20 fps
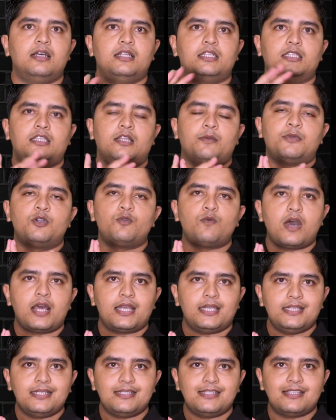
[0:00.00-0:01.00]
number
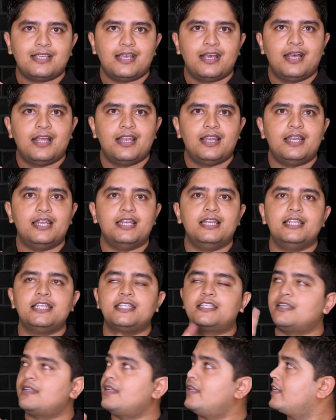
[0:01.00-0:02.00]
1 is
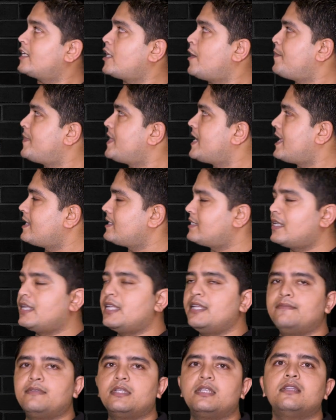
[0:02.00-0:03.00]
literal comprehension
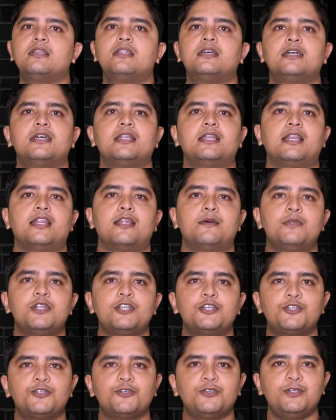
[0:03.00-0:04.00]
level, number
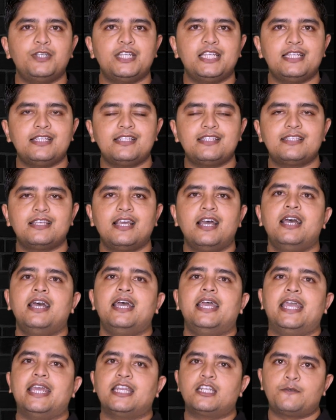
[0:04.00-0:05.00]
2 is
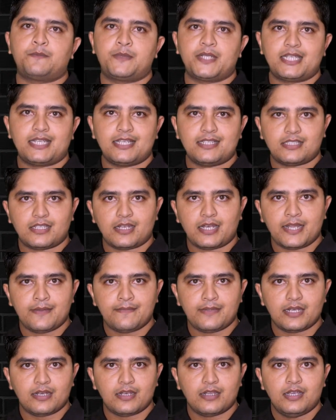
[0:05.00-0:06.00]
interpretation
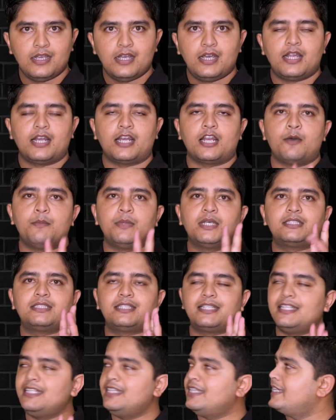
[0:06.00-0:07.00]
level, number
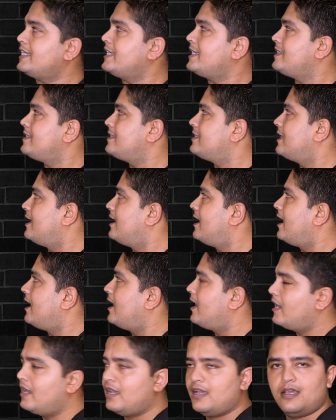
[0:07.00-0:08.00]
3 is
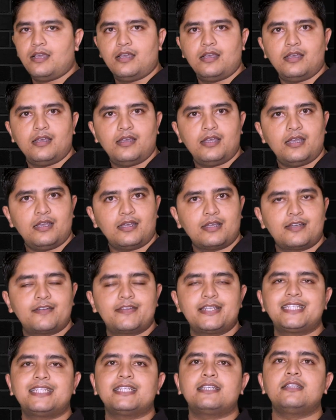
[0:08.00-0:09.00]

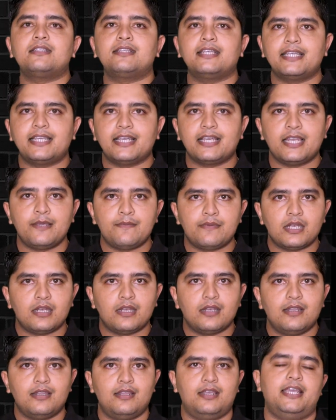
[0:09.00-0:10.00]
critical thinking
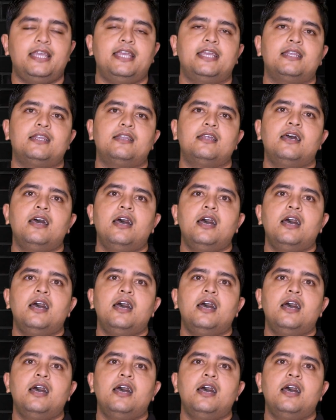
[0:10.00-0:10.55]
level, and